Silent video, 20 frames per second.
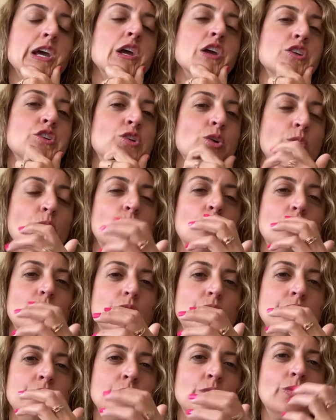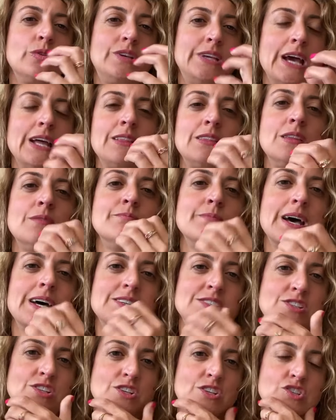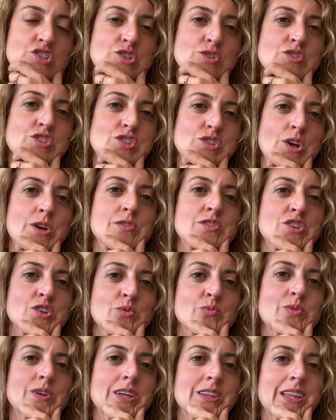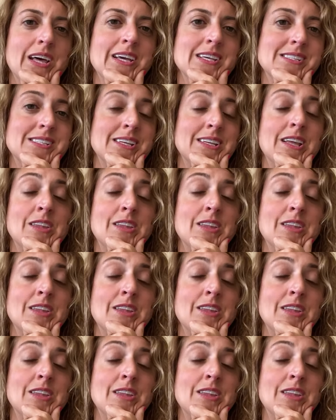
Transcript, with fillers: you'll you'll get the message, you'll start to realize it.